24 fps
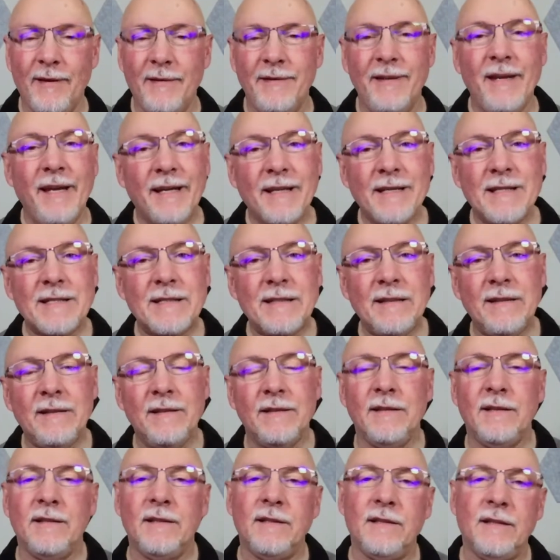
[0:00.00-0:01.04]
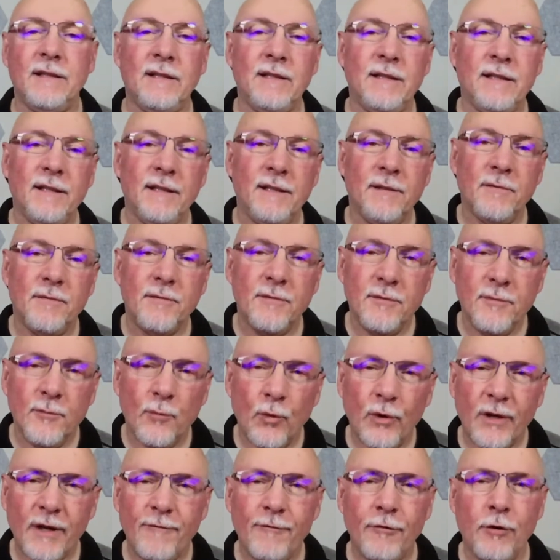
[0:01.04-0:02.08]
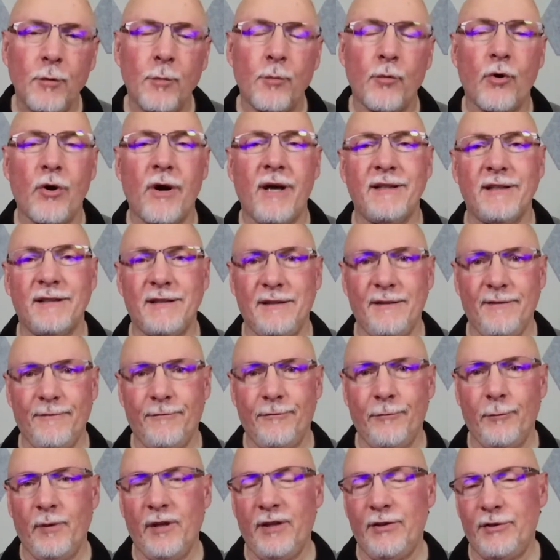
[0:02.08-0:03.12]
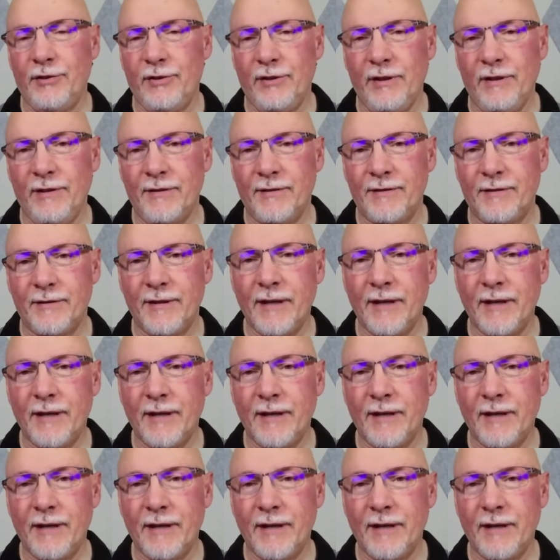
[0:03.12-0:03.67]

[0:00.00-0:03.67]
Next, whatever your product information is.